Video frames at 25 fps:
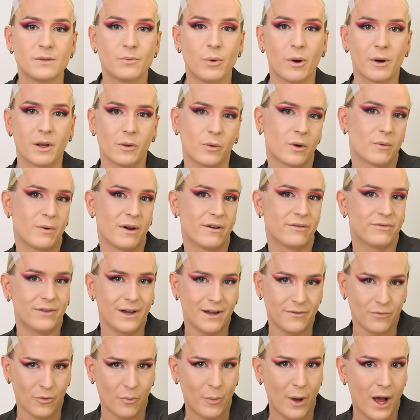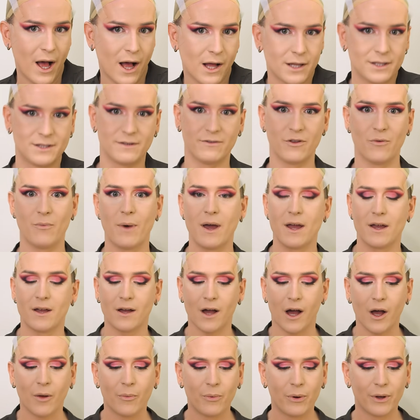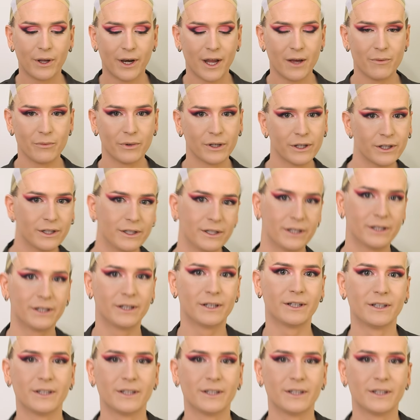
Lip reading: is probably one of my favourite parts of the makeup and I'm gonna